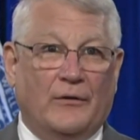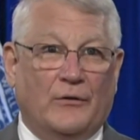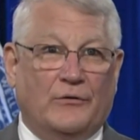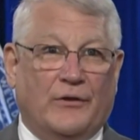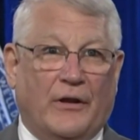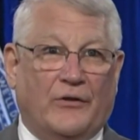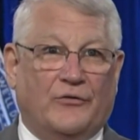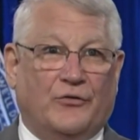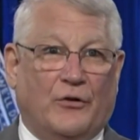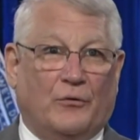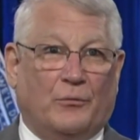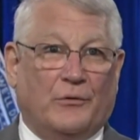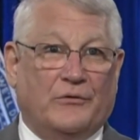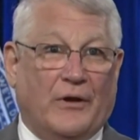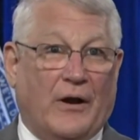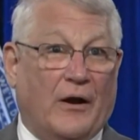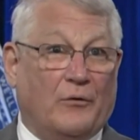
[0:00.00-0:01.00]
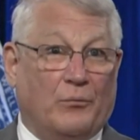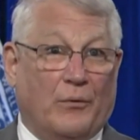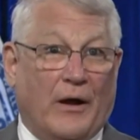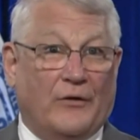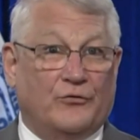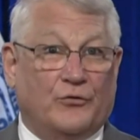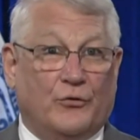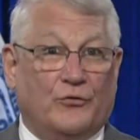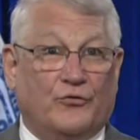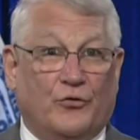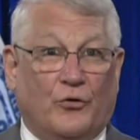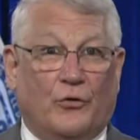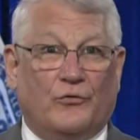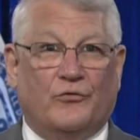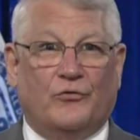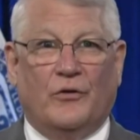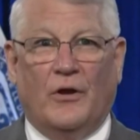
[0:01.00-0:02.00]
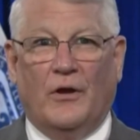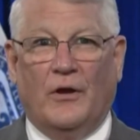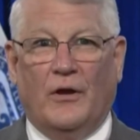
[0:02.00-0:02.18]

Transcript: Lieutenant General retired Roger Schultz,